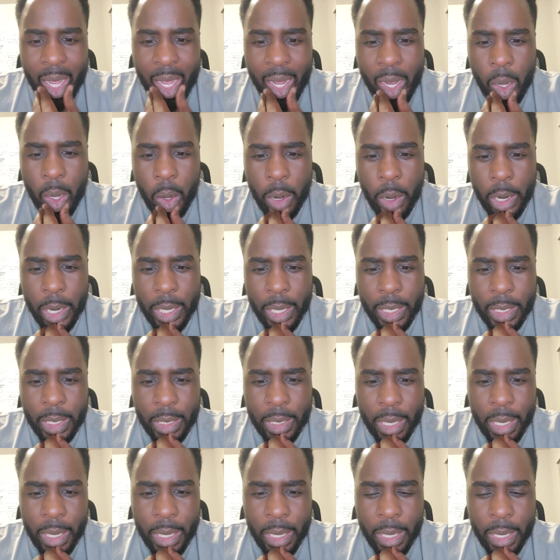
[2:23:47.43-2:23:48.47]
Claudia
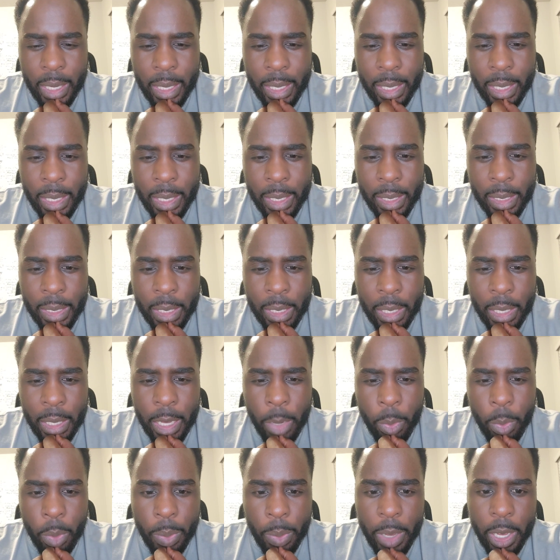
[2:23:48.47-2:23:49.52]
says,
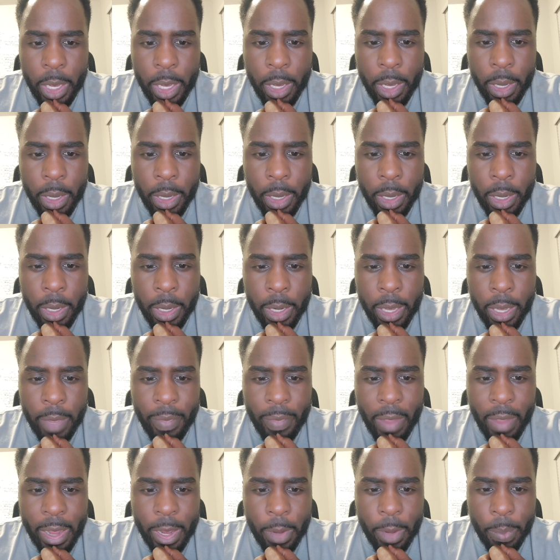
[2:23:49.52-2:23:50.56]
it would be good
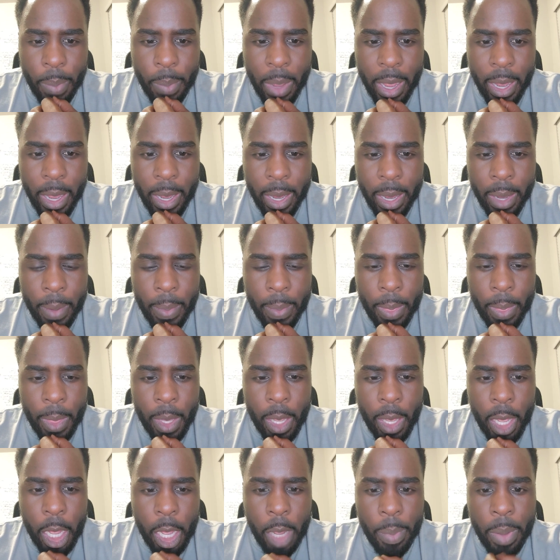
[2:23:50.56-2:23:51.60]
if I could pay
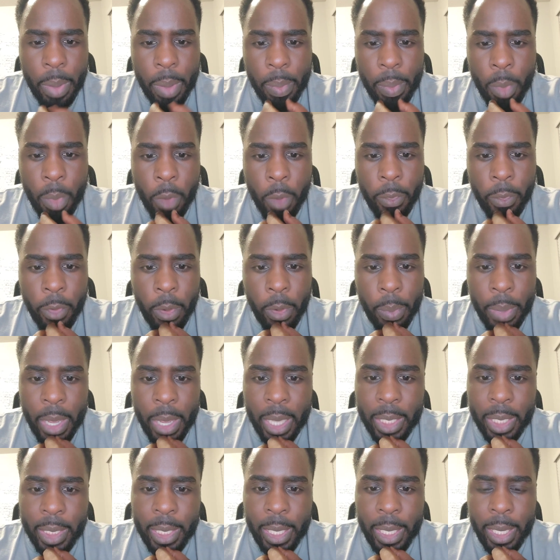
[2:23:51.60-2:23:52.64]
a bit more for a
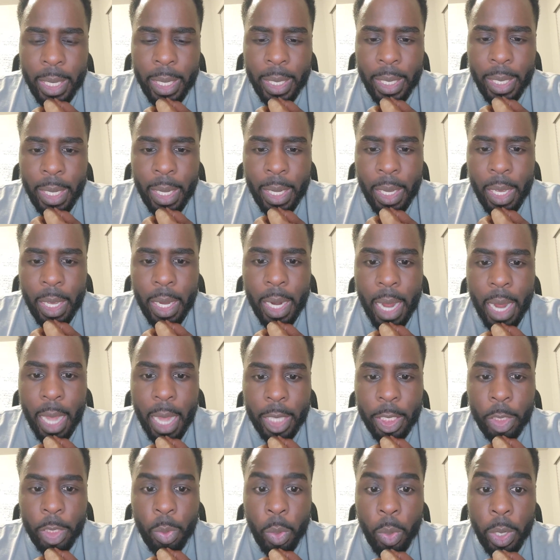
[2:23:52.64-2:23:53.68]
BSN,
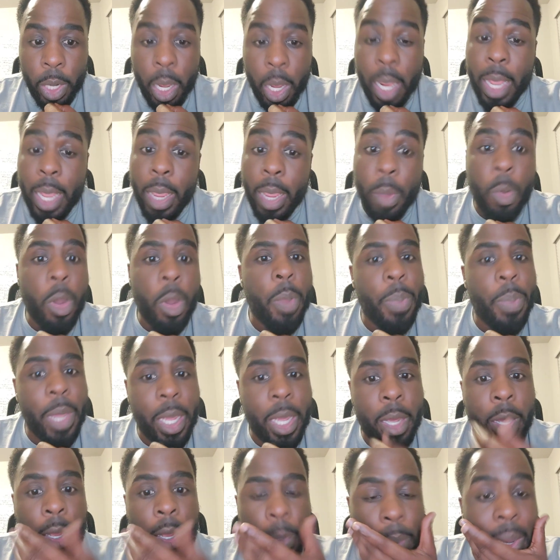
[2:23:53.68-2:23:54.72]
not just $1. It would be
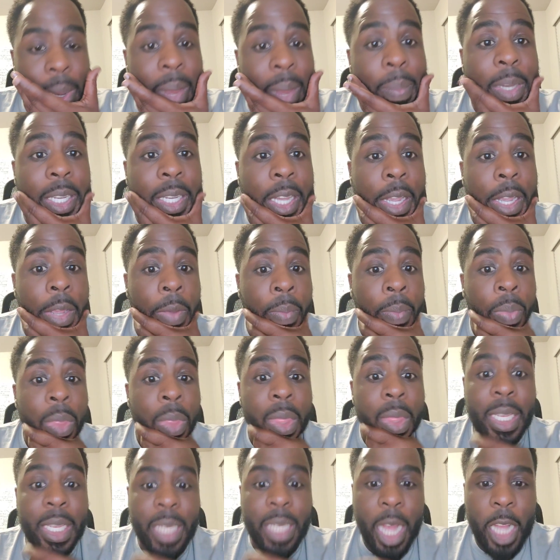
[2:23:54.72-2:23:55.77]
good. But let me tell you,
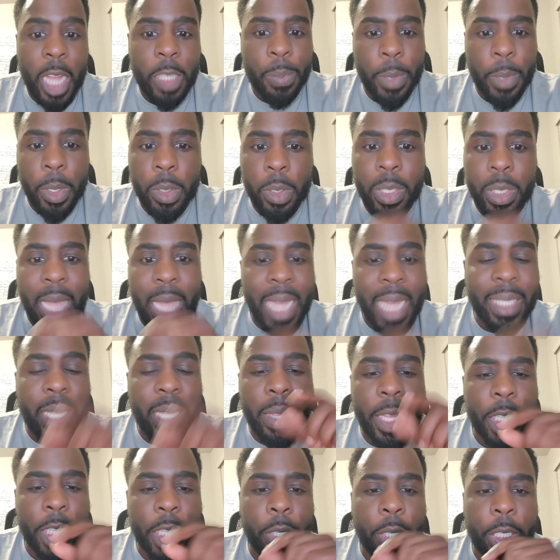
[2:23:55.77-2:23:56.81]
these hospitals, that's how
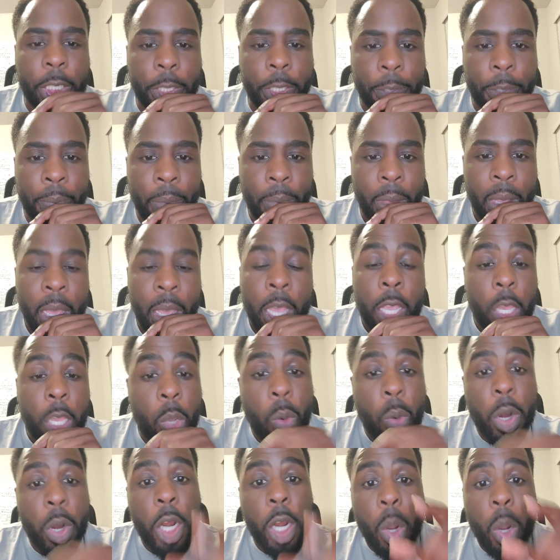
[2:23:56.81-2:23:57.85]
they treat you. You
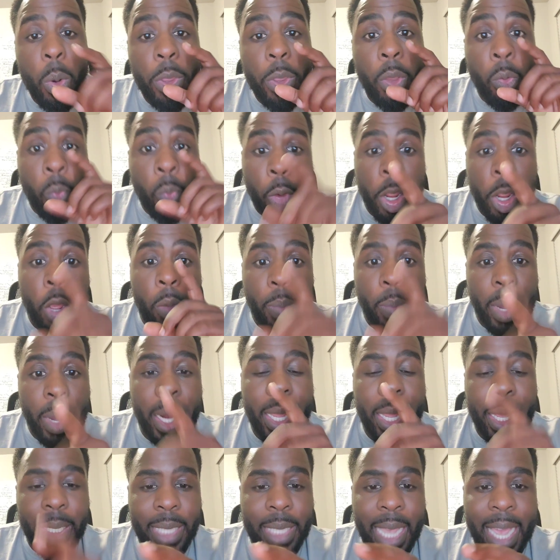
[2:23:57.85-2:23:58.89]
want to know where the real
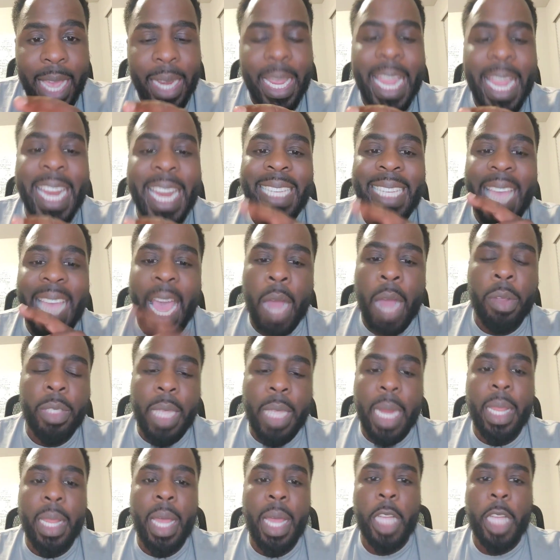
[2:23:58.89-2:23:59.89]
money is at? It is outside of the